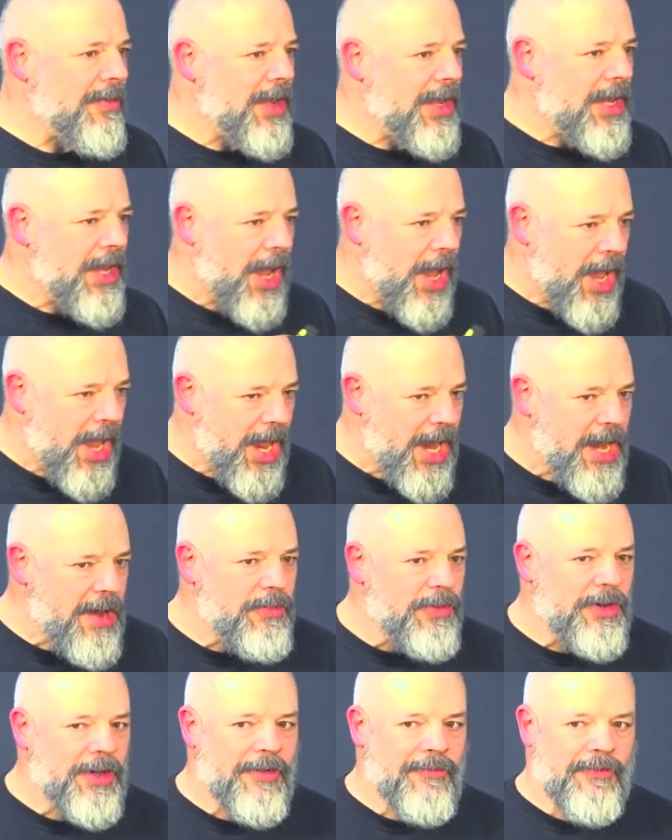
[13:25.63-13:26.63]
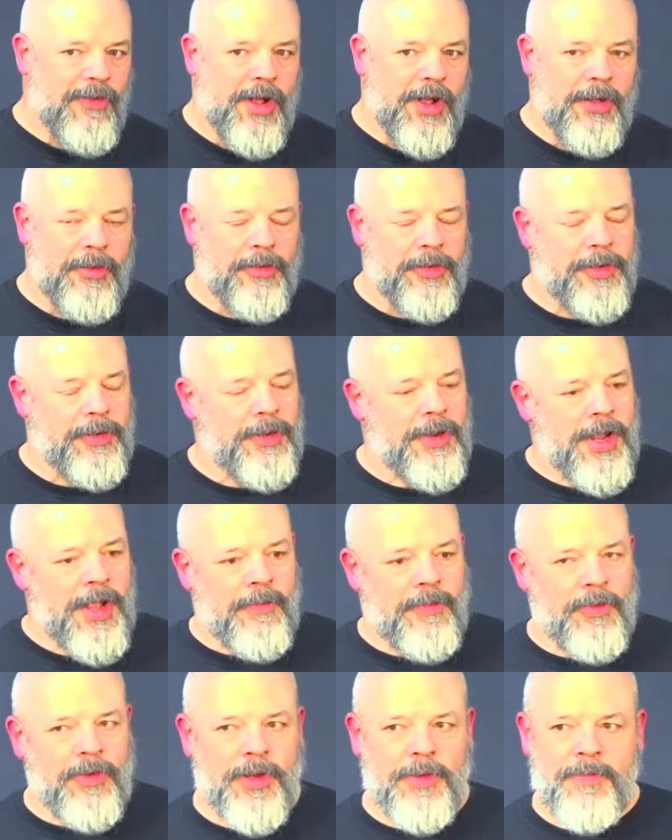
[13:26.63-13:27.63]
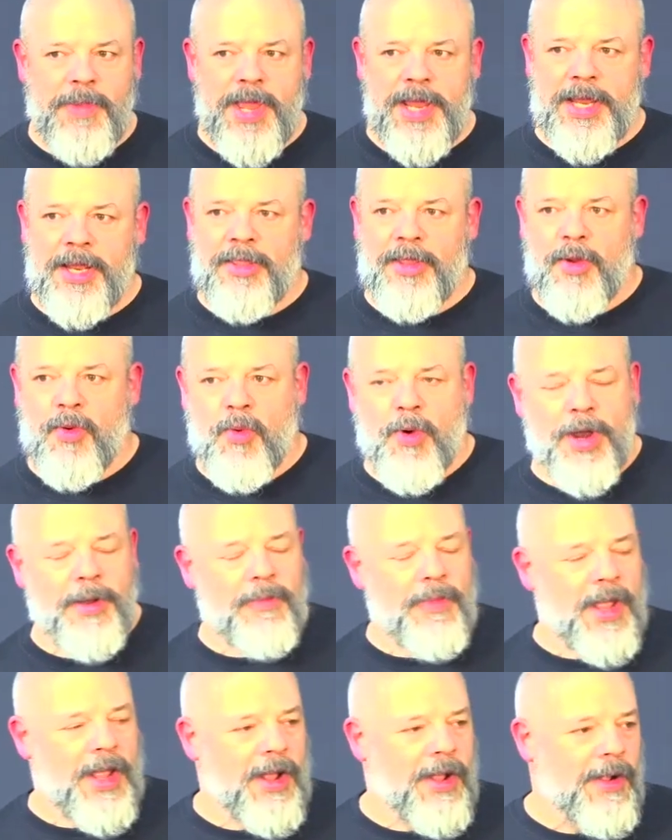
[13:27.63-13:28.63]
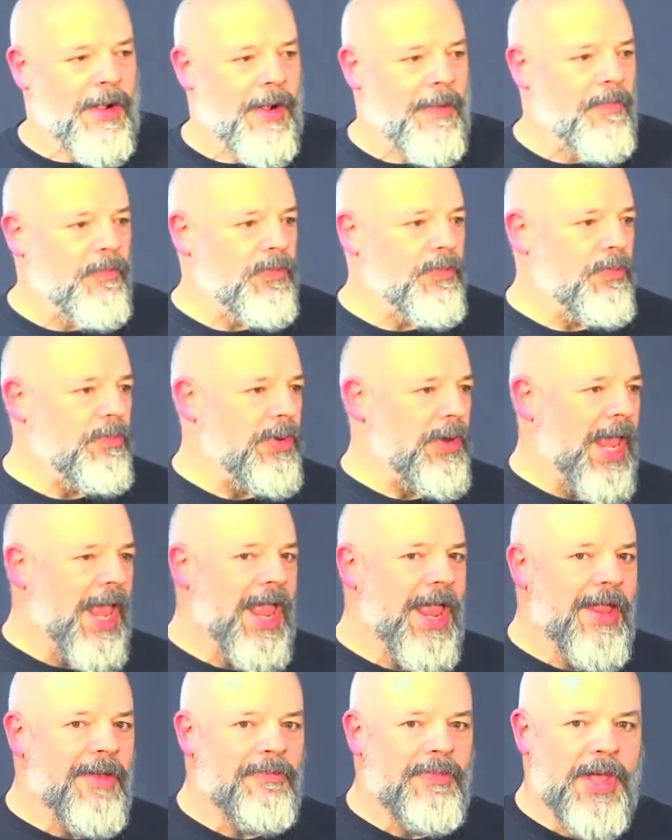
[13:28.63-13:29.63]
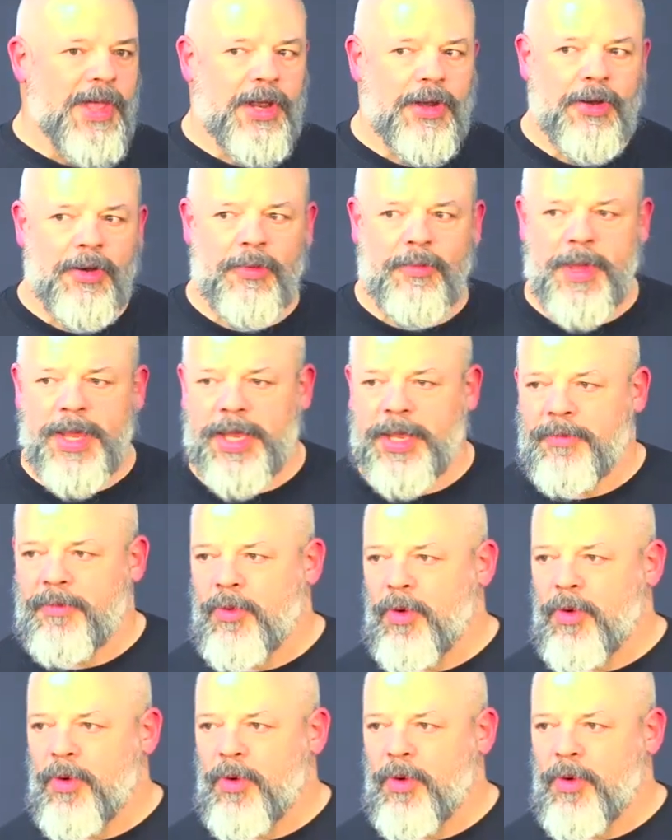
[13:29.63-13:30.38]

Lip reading: hybrid environment, making the quantum behave better, make it more